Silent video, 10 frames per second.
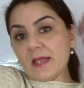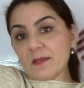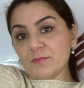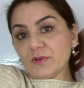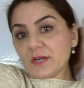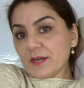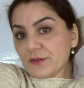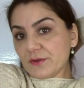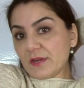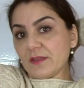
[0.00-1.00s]
and put it
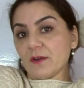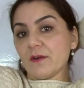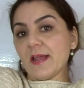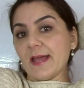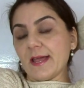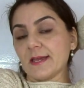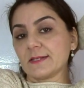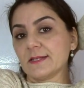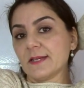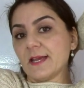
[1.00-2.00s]
underneath our head.